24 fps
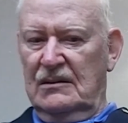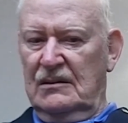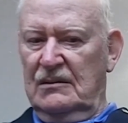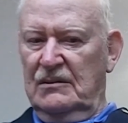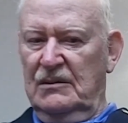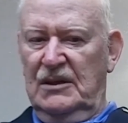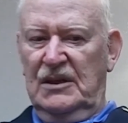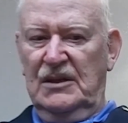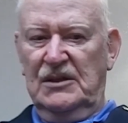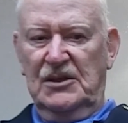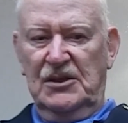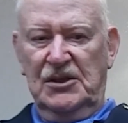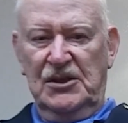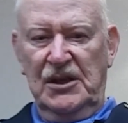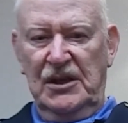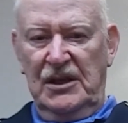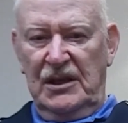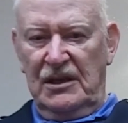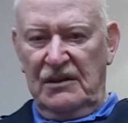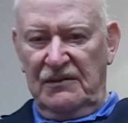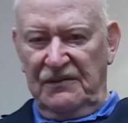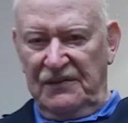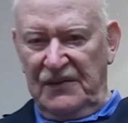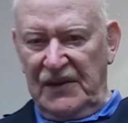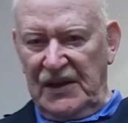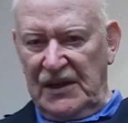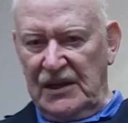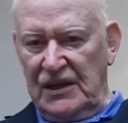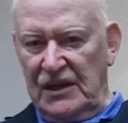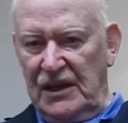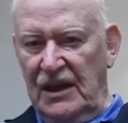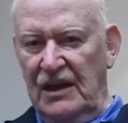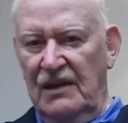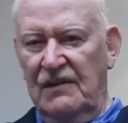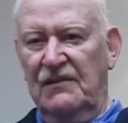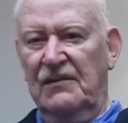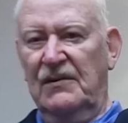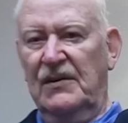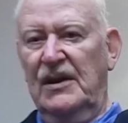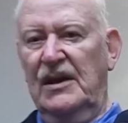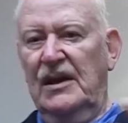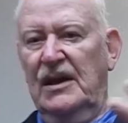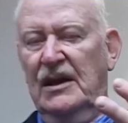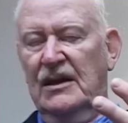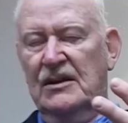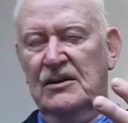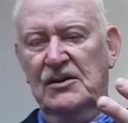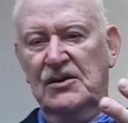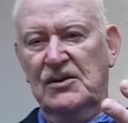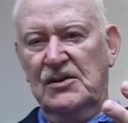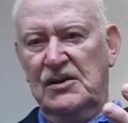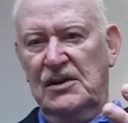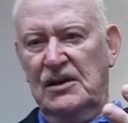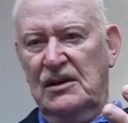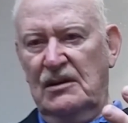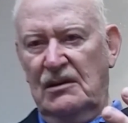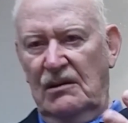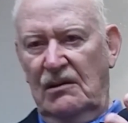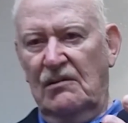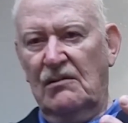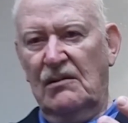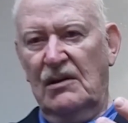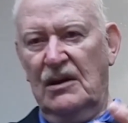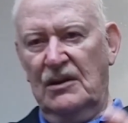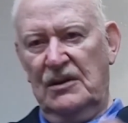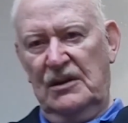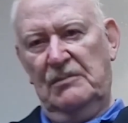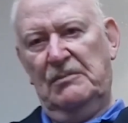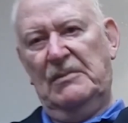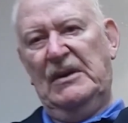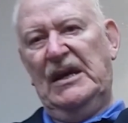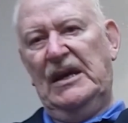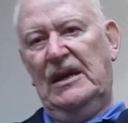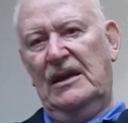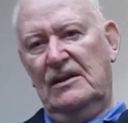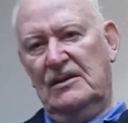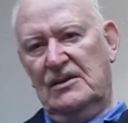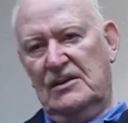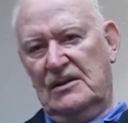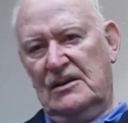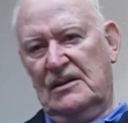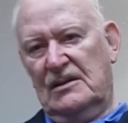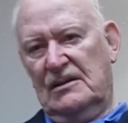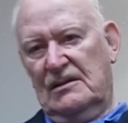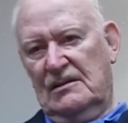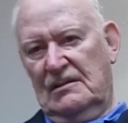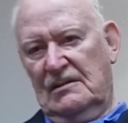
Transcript: Because she had affected every NCO on the base.